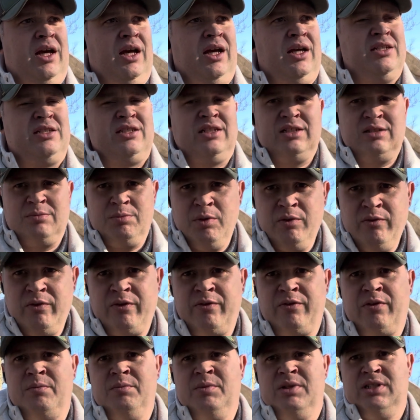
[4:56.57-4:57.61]
since moving
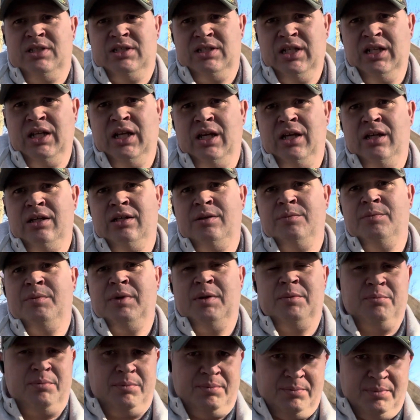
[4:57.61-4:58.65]
from the city, and
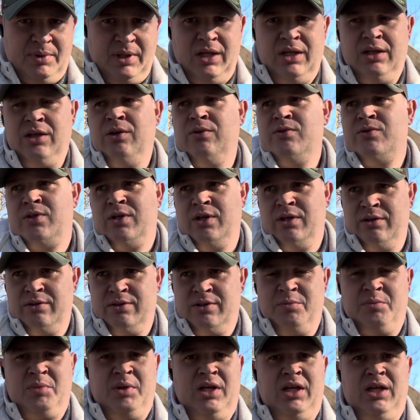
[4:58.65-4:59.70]
him being used to
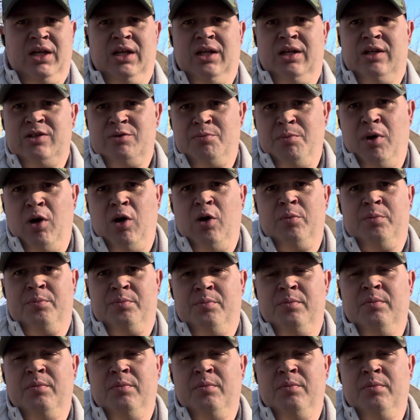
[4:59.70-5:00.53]
being in a small